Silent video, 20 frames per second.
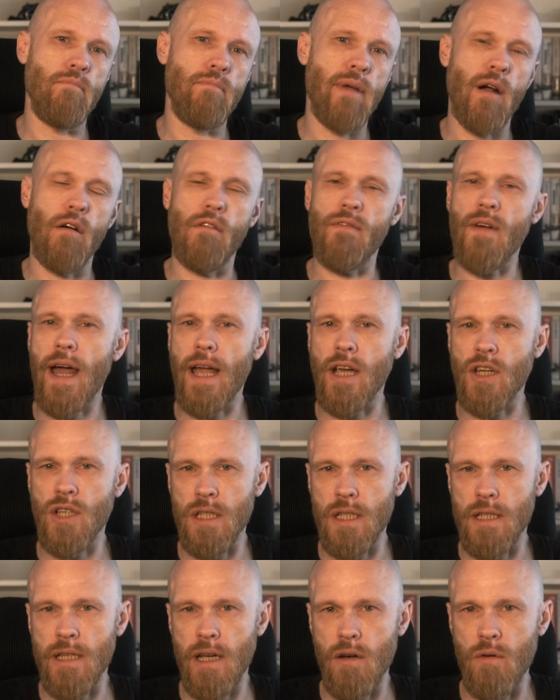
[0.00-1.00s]
Beowulf
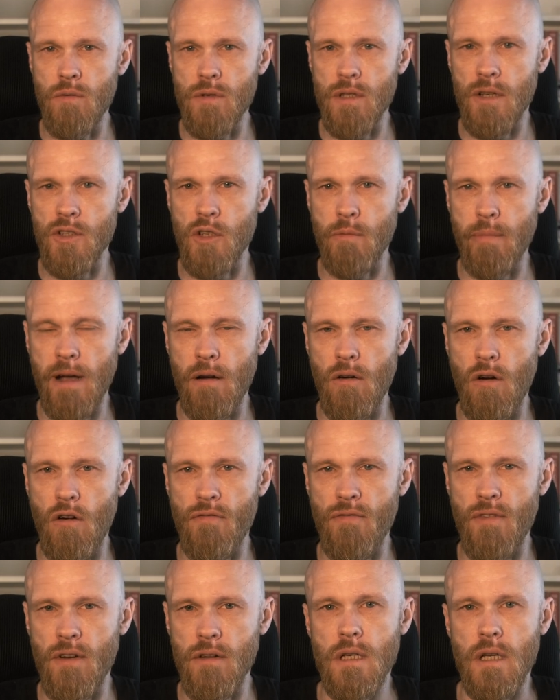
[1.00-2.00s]
actually tells us about
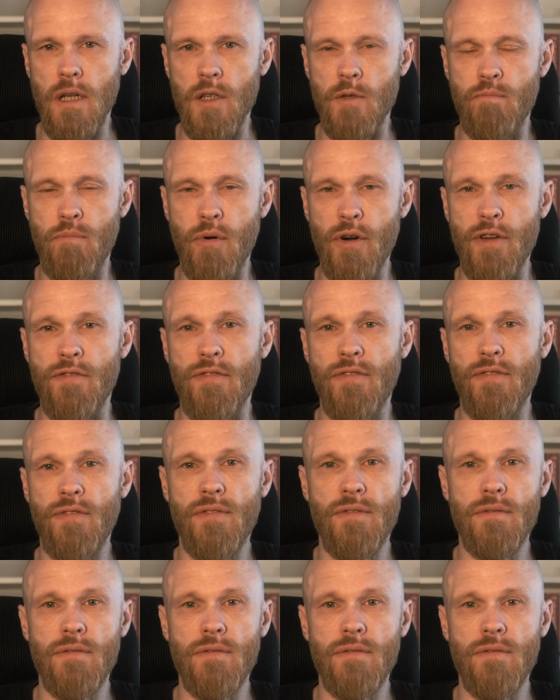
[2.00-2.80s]
Offa. It's brief.